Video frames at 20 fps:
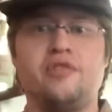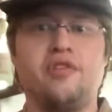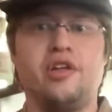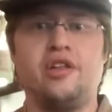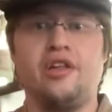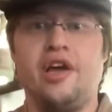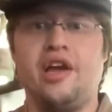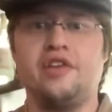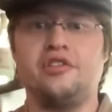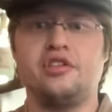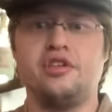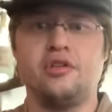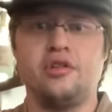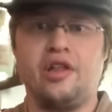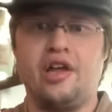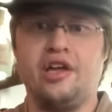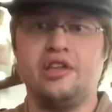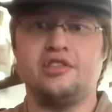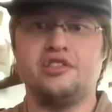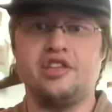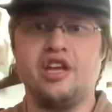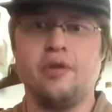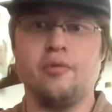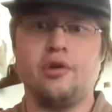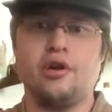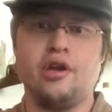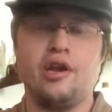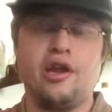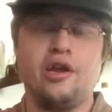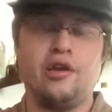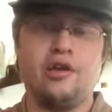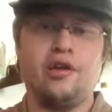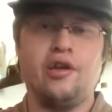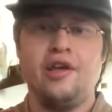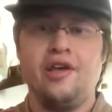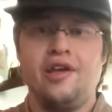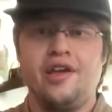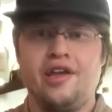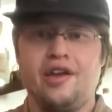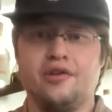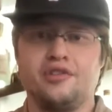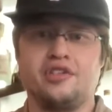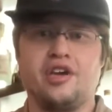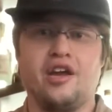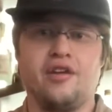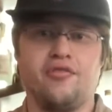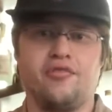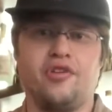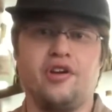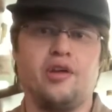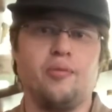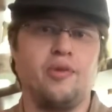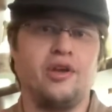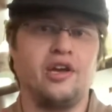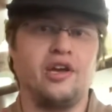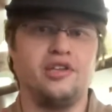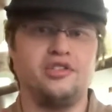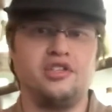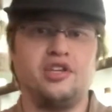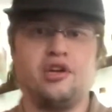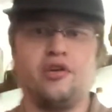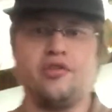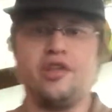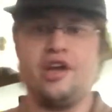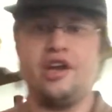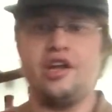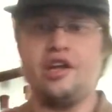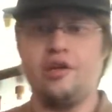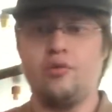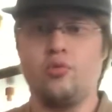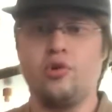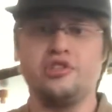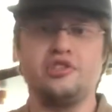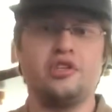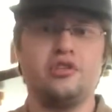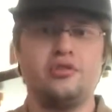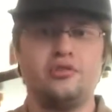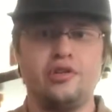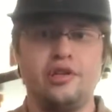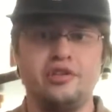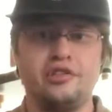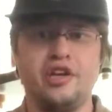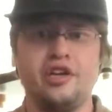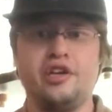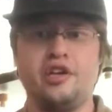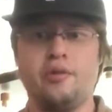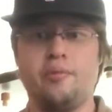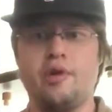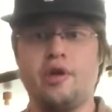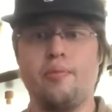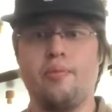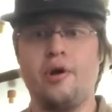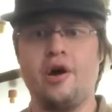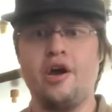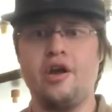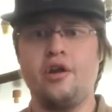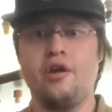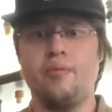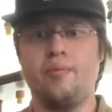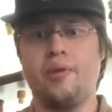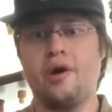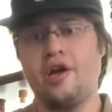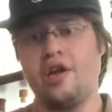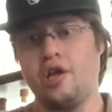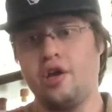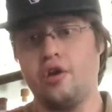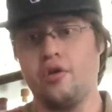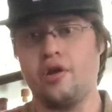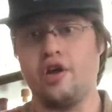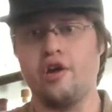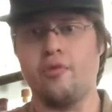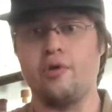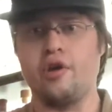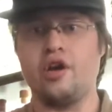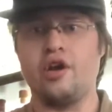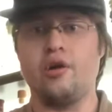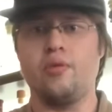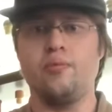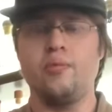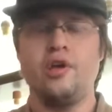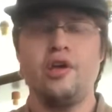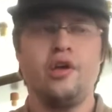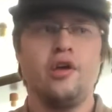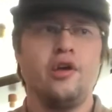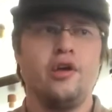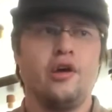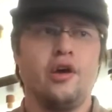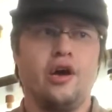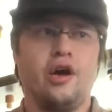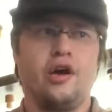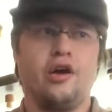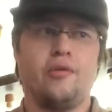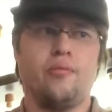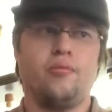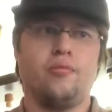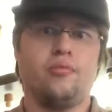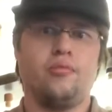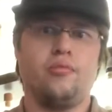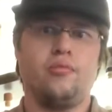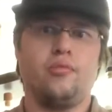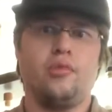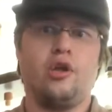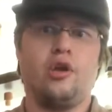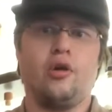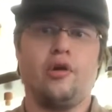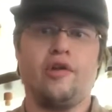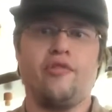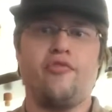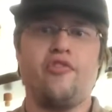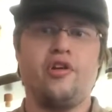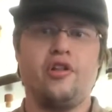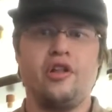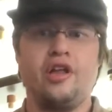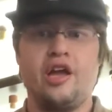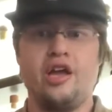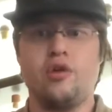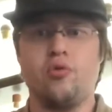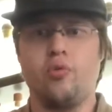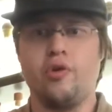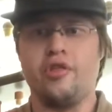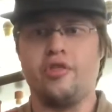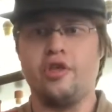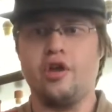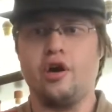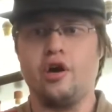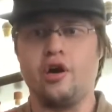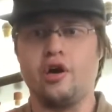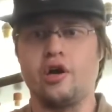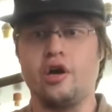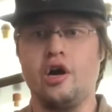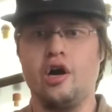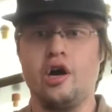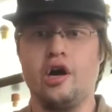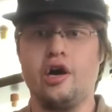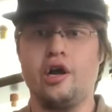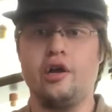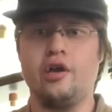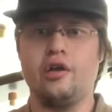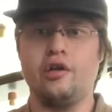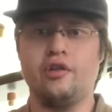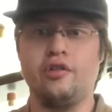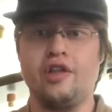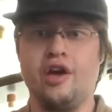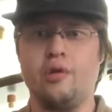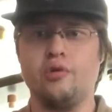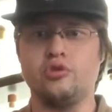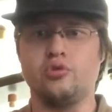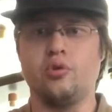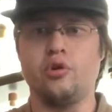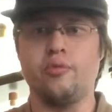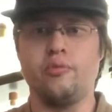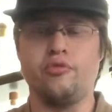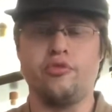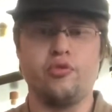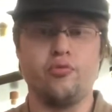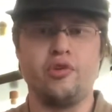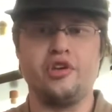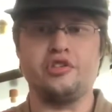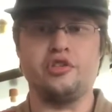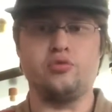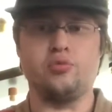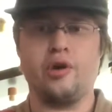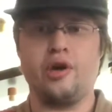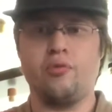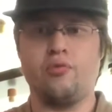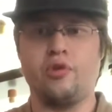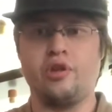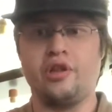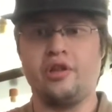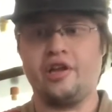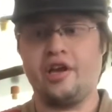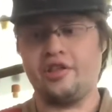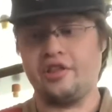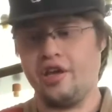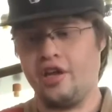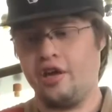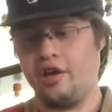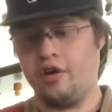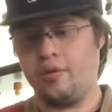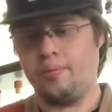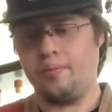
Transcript: light lightsaber, and it's kind of funny because that wasn't intended to be a pun, but here we go. I feel like with the Archon, that was one of the reasons why I really liked that hilt,